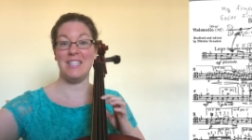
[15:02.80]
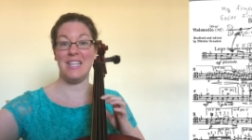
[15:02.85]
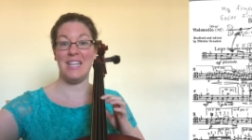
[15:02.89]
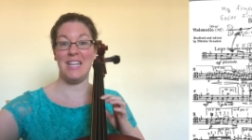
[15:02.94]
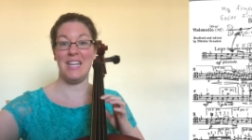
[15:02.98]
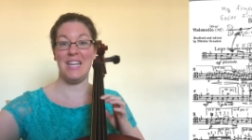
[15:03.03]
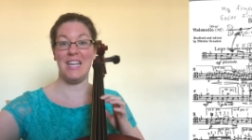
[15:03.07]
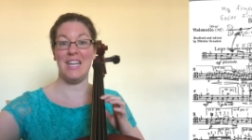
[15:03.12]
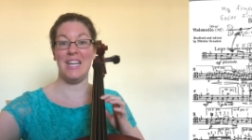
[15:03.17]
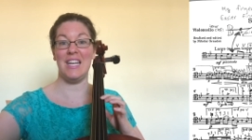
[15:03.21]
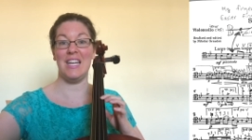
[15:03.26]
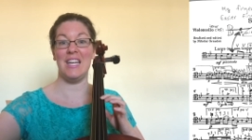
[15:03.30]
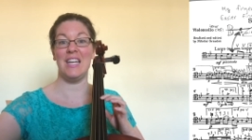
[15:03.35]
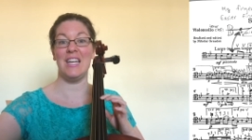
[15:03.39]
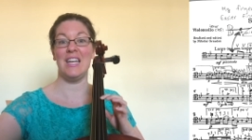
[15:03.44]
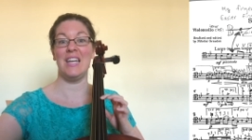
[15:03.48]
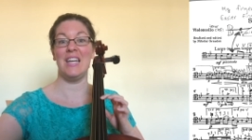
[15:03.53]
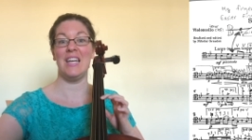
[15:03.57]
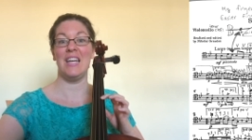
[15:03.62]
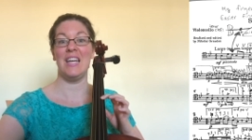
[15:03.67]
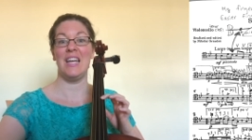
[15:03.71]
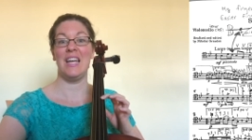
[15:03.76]
D,
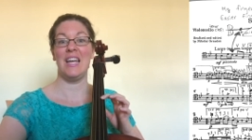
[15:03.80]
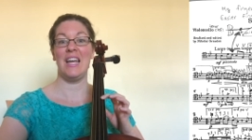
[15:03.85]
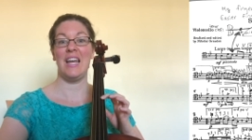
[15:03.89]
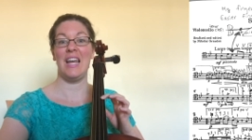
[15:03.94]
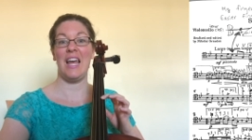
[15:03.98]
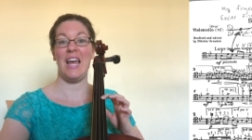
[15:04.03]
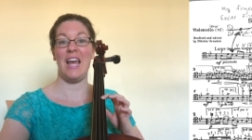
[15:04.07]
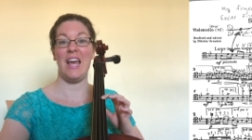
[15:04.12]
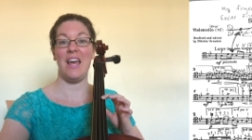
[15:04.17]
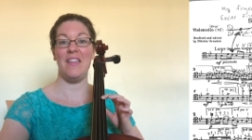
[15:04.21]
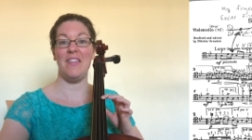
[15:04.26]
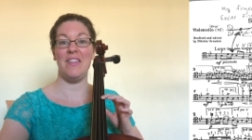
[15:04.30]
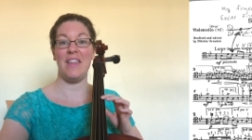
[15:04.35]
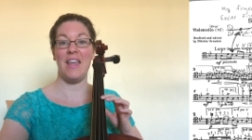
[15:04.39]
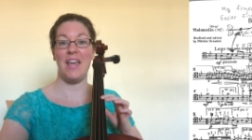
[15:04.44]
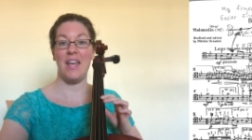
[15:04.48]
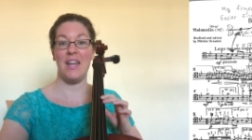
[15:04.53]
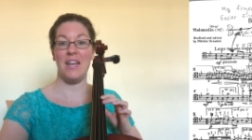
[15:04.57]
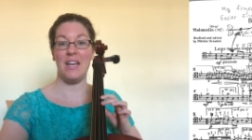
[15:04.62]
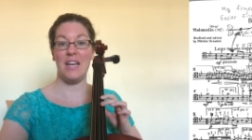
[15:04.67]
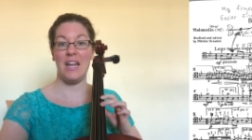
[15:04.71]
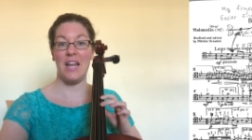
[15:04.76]
and
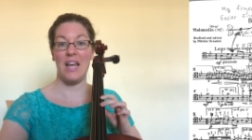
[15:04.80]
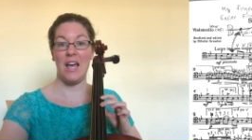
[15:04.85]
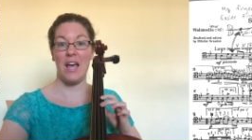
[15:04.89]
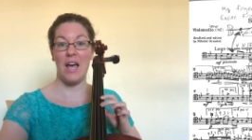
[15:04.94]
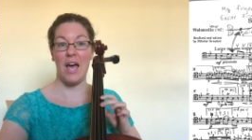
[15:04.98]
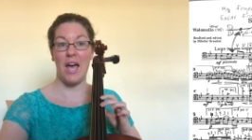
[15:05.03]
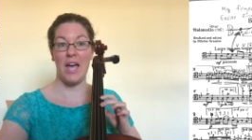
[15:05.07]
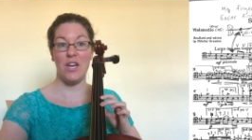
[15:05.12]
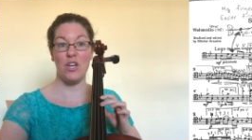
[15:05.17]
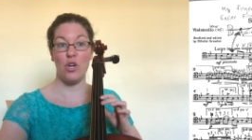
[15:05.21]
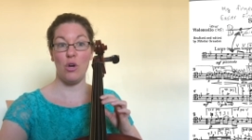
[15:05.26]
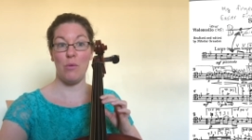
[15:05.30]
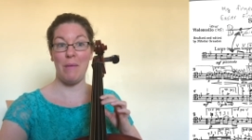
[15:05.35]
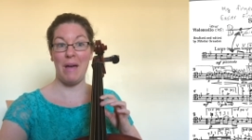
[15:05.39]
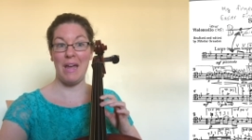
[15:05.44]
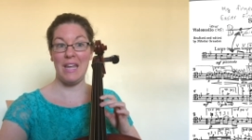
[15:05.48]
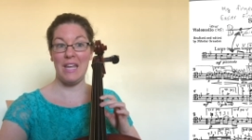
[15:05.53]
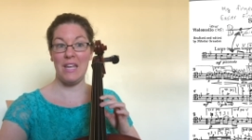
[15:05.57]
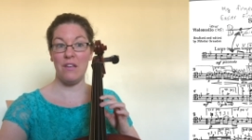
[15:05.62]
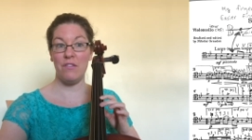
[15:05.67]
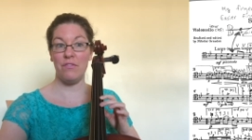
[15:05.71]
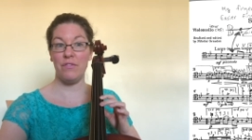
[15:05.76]
then I know
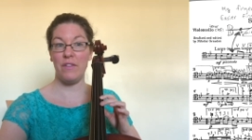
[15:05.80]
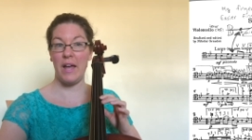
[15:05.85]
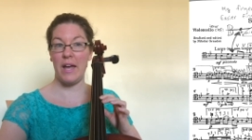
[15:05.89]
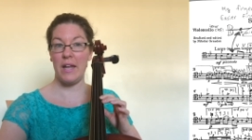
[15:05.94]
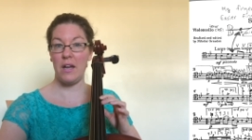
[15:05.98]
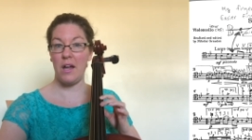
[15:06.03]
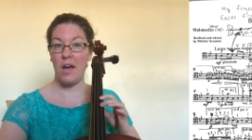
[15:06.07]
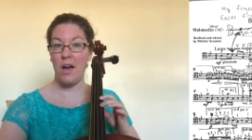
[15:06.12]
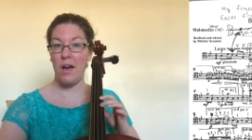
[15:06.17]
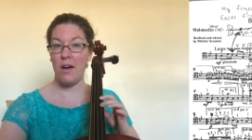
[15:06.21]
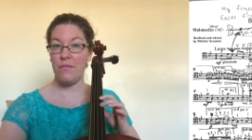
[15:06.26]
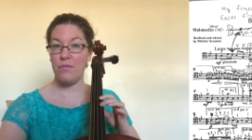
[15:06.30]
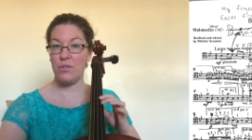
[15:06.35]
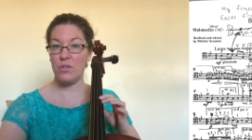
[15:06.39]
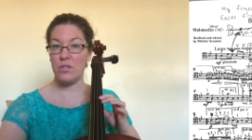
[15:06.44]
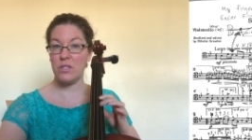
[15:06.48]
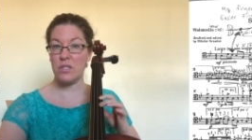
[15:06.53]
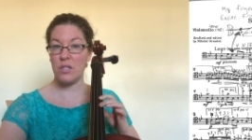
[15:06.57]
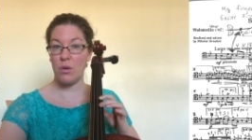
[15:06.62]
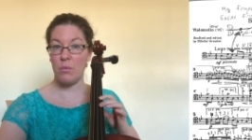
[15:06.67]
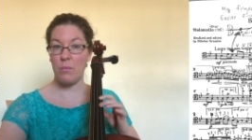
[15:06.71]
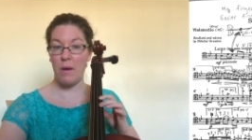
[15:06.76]
my E flat
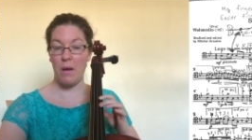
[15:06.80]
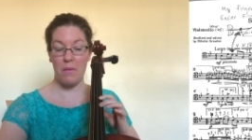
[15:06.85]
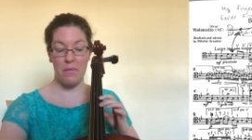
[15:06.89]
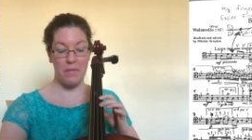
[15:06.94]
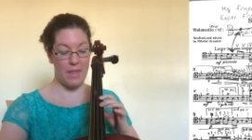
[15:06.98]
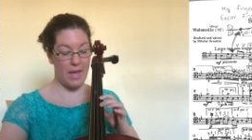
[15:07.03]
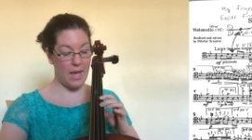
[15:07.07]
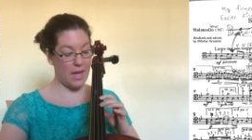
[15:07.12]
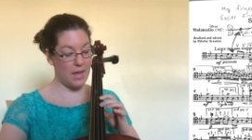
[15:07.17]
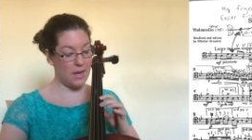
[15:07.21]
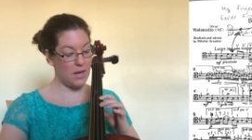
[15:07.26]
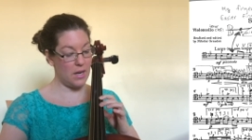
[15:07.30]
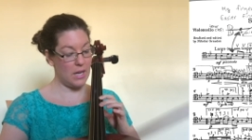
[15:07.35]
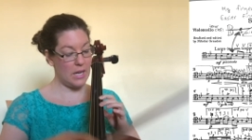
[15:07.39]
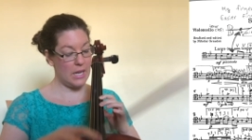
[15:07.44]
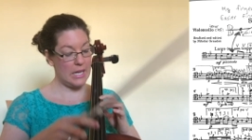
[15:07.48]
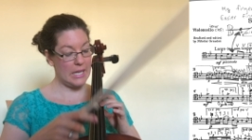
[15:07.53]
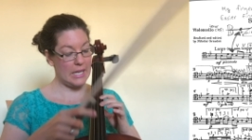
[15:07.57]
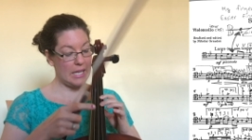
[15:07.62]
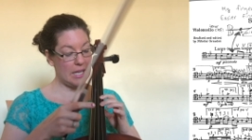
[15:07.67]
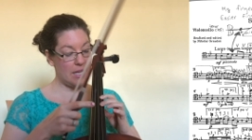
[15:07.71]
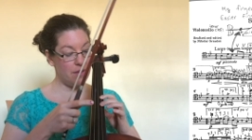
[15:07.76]
hovers around that
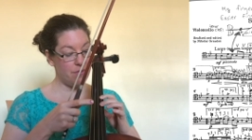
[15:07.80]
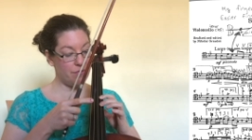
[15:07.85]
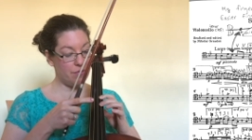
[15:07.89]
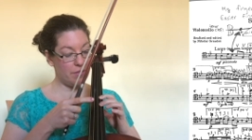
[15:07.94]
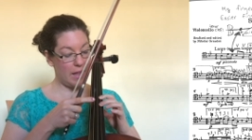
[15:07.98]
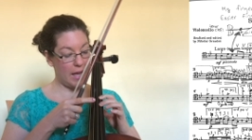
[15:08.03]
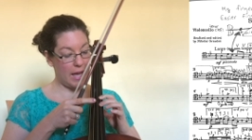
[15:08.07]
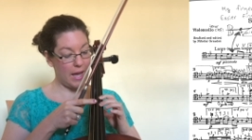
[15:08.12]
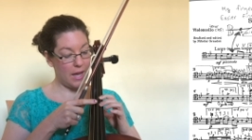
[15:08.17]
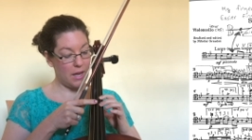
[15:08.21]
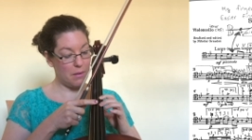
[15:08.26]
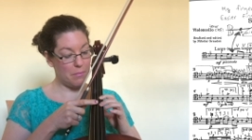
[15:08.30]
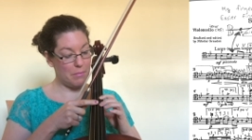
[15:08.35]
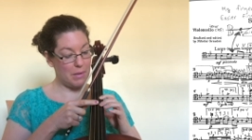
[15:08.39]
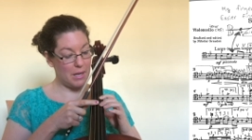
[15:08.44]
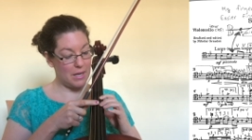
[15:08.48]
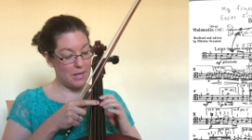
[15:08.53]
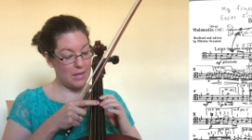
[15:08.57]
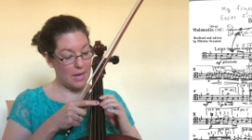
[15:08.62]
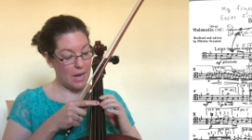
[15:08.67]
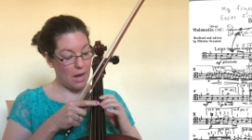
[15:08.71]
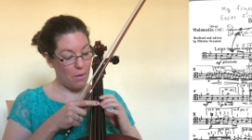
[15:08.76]
E flat,
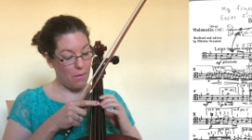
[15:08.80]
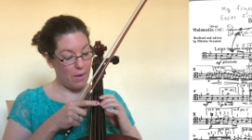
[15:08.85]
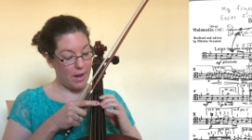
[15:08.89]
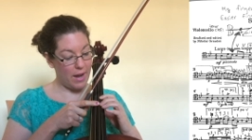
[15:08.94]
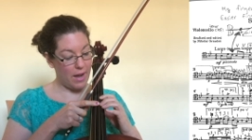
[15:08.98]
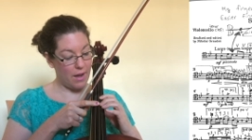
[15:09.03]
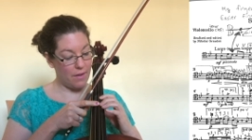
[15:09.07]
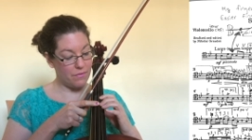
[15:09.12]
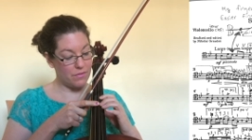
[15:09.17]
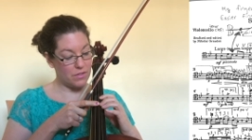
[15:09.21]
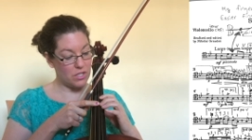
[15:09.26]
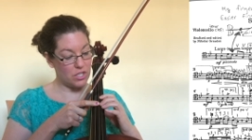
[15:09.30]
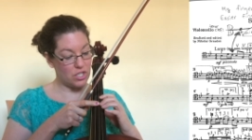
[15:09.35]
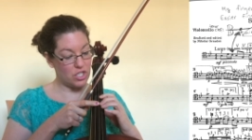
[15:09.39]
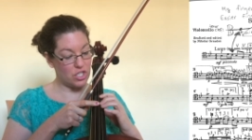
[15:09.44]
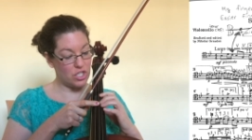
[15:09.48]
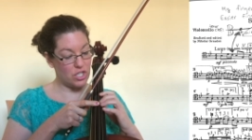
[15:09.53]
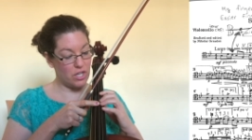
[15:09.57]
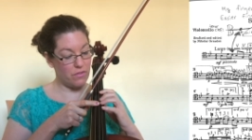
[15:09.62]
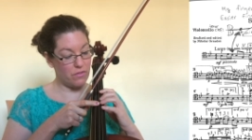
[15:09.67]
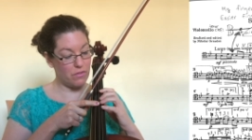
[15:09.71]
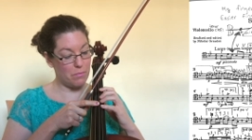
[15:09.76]
but now I have to
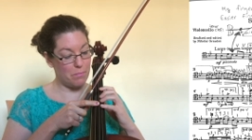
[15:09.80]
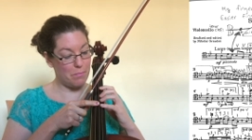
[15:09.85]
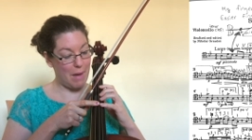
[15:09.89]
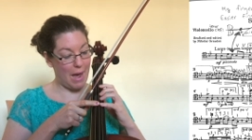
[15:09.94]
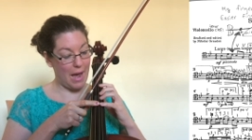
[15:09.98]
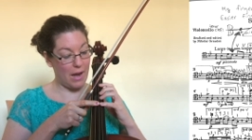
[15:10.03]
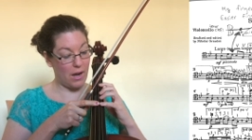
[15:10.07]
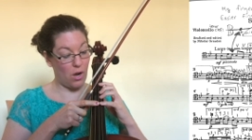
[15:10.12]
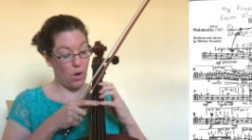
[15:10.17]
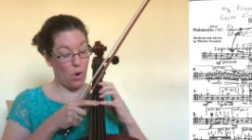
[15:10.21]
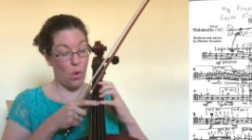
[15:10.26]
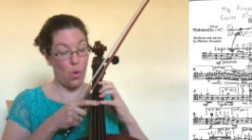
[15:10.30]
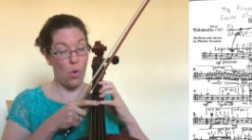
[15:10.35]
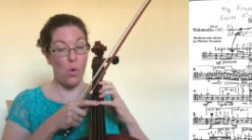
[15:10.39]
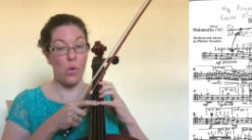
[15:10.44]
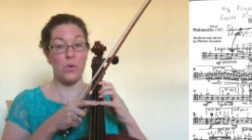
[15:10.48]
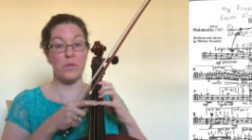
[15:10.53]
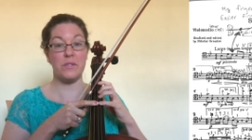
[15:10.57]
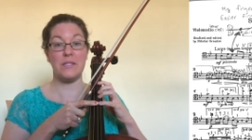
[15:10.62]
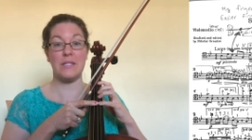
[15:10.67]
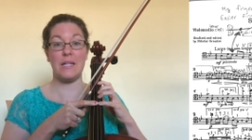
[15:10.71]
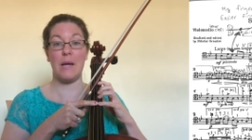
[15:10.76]
shift back a
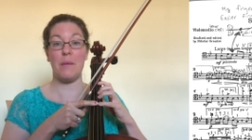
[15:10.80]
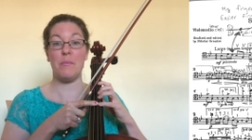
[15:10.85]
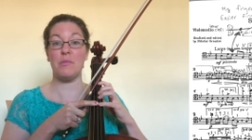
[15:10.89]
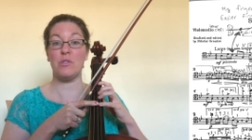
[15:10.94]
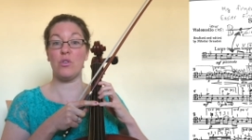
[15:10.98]
whole step.